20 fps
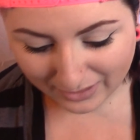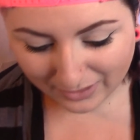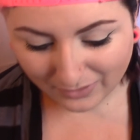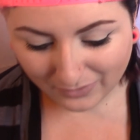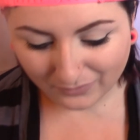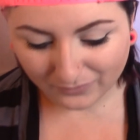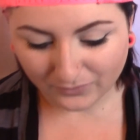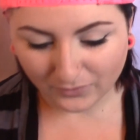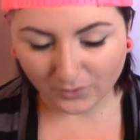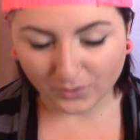
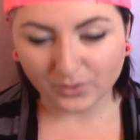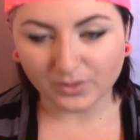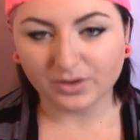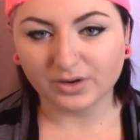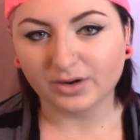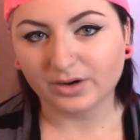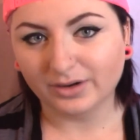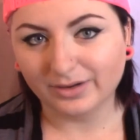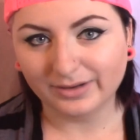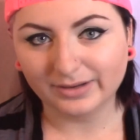
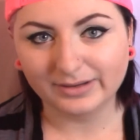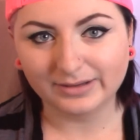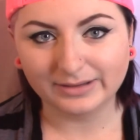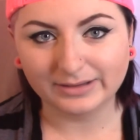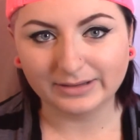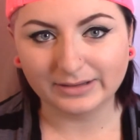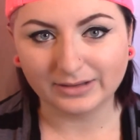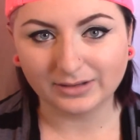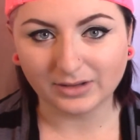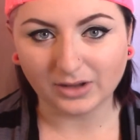for
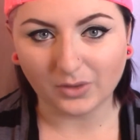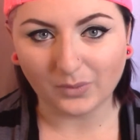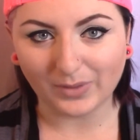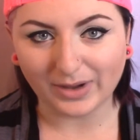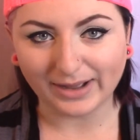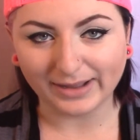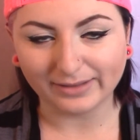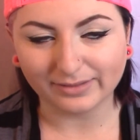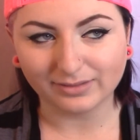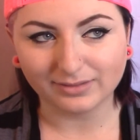a
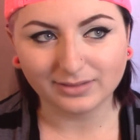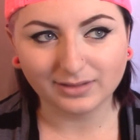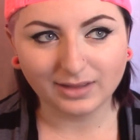while.